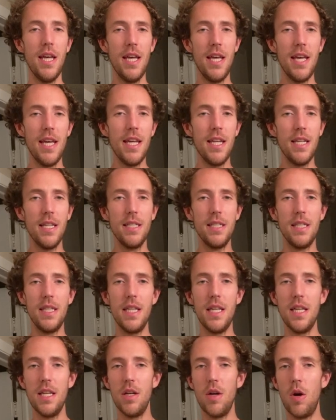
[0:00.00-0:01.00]
It is
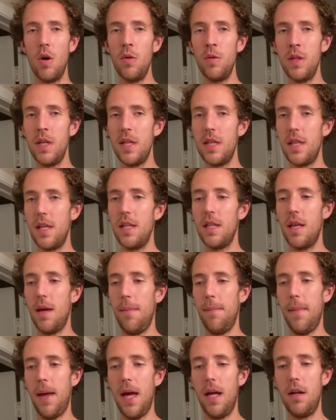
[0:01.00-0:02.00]
the only thing
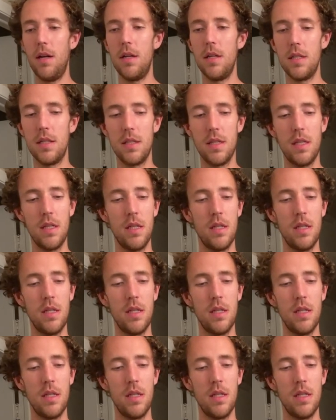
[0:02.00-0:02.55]
that matters.